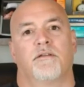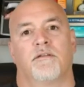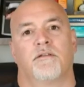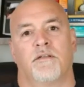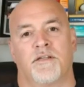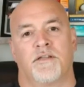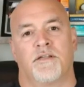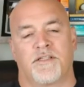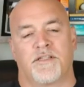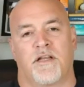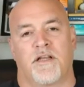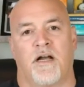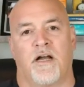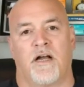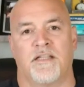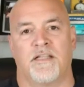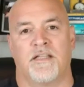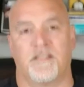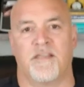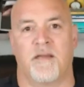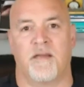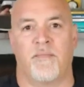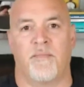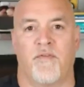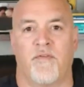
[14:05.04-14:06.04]
There's a
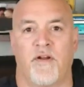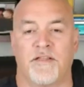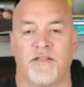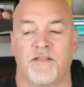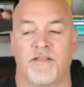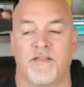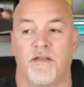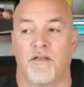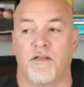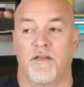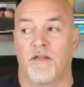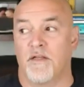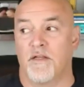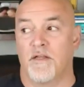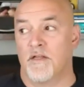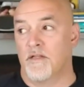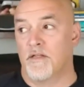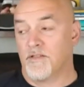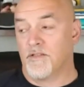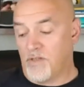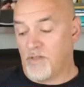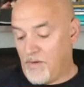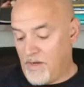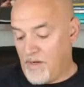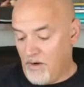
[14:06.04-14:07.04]
concept, my friends.
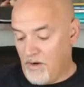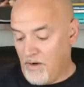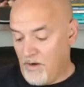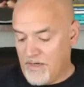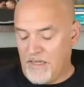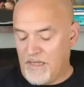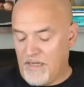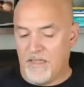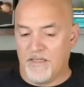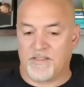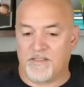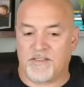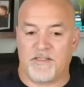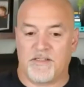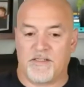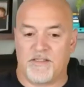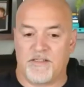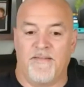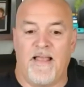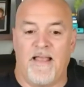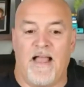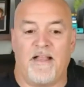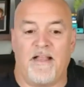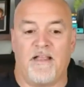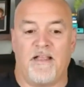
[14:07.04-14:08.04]
So here it is.
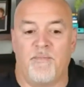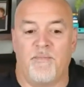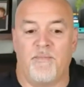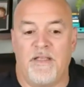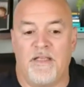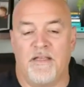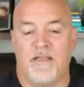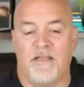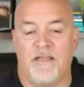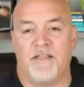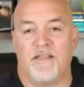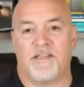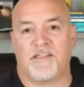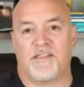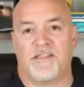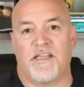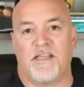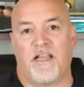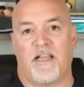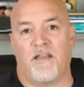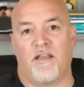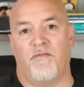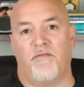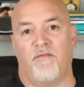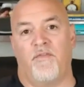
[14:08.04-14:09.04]
And that could be in the
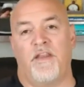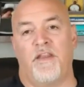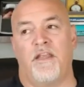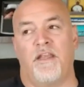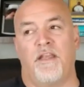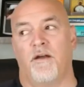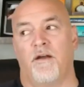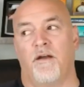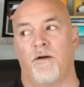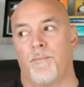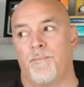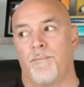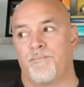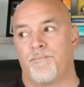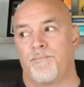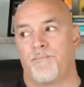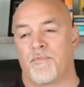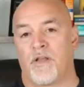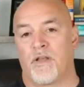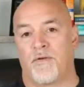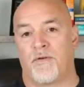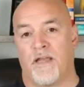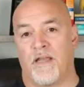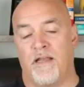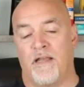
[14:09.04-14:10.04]
second video.
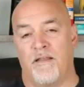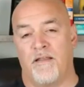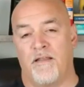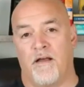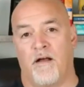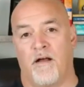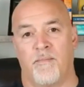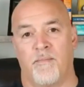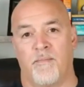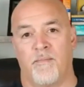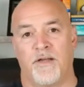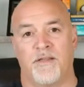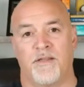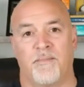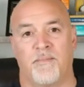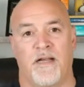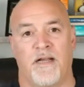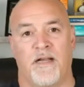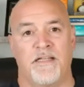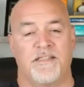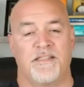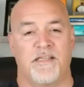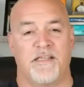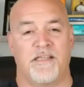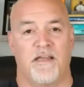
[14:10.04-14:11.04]
Okay. All about the
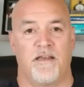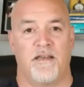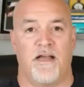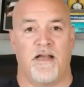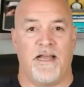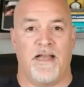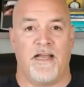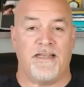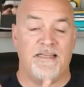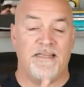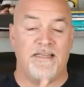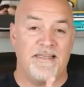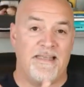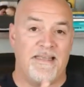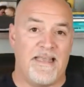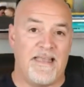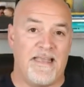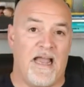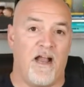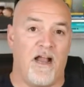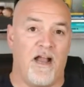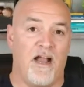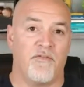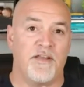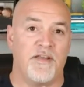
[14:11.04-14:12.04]
mindset. I can
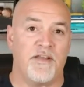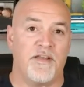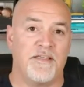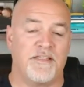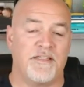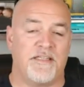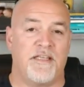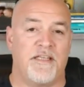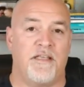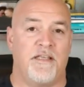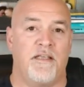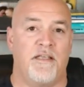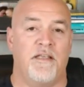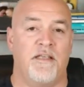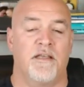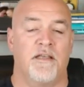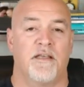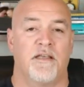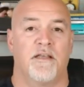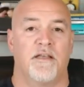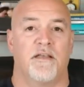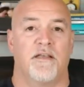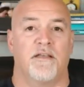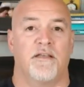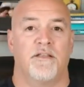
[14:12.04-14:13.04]
guarantee
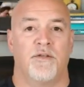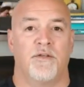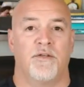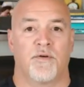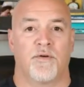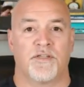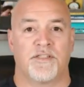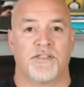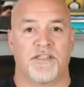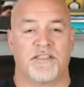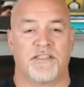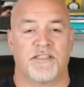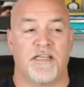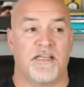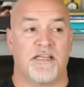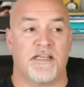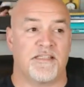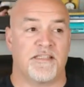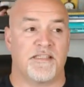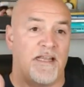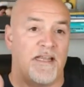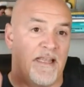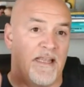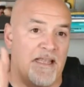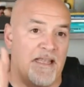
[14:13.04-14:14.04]
your success.
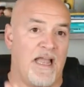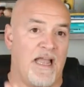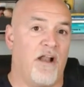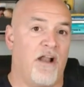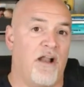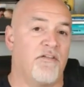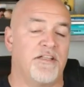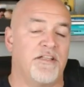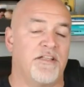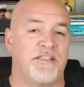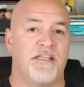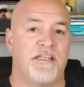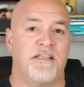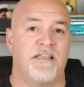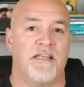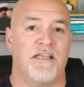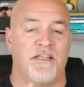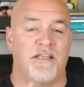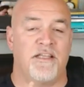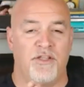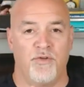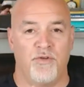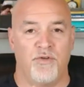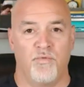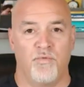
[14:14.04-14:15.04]
I can guarantee that
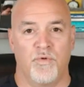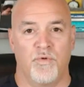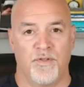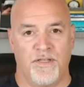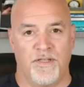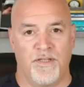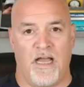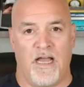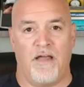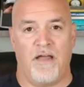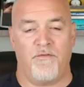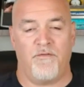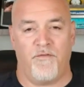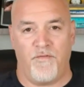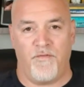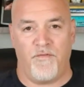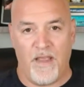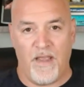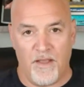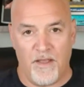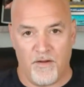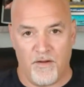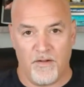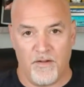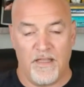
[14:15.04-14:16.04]
you will not
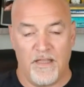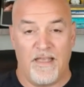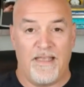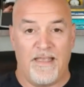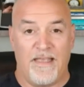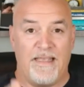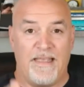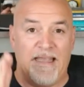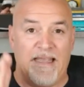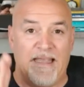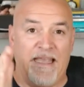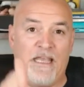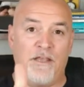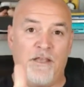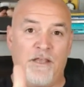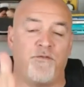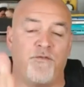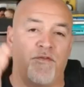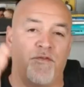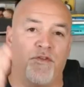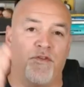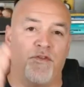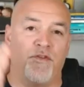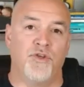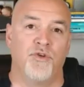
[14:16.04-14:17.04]
fail
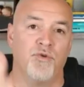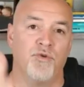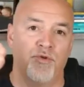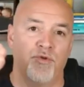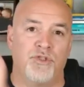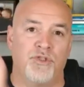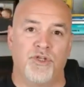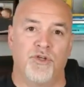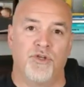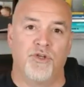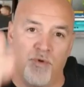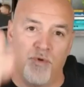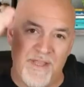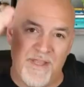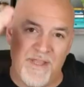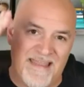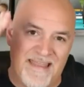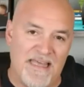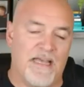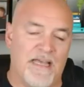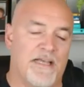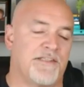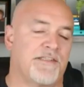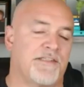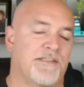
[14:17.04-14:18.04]
if you do
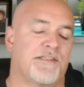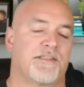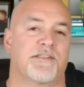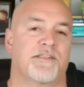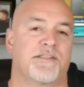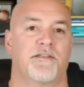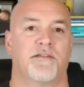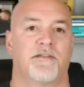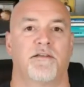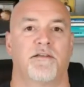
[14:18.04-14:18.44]
this.